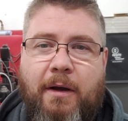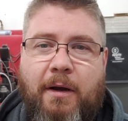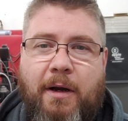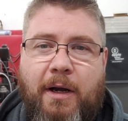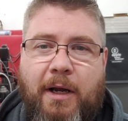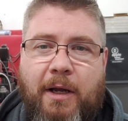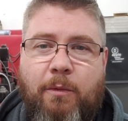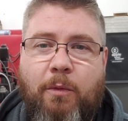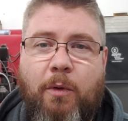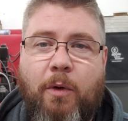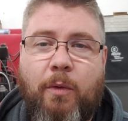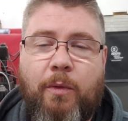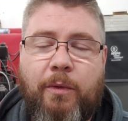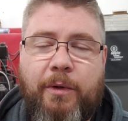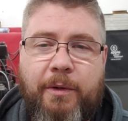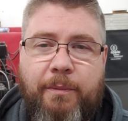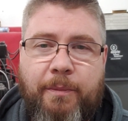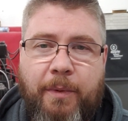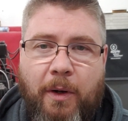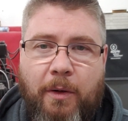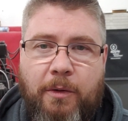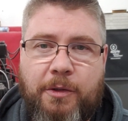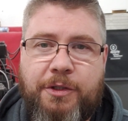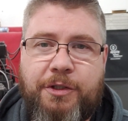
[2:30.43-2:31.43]
I will
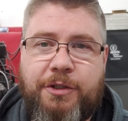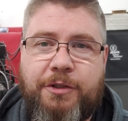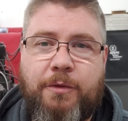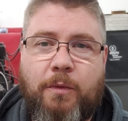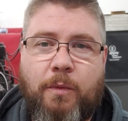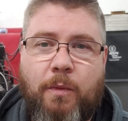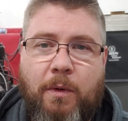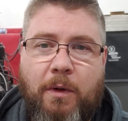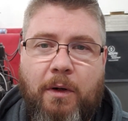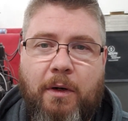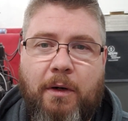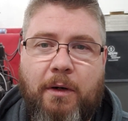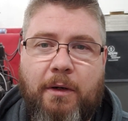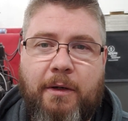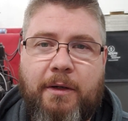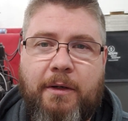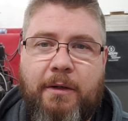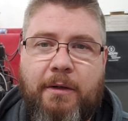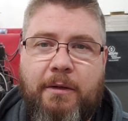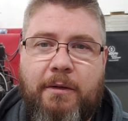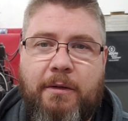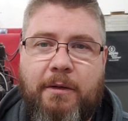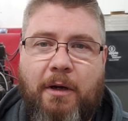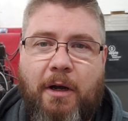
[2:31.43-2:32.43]
repost your work
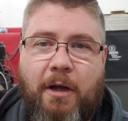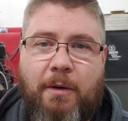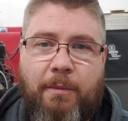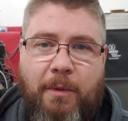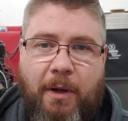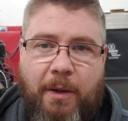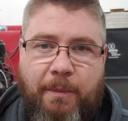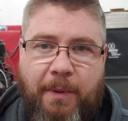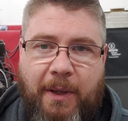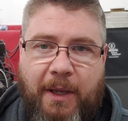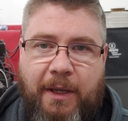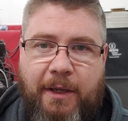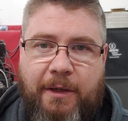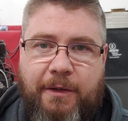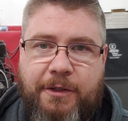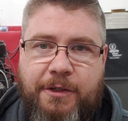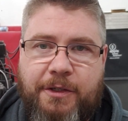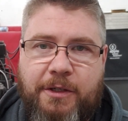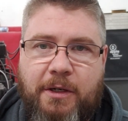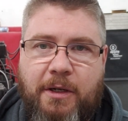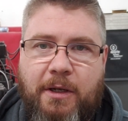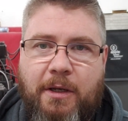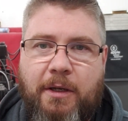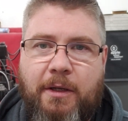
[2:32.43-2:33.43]
on my page.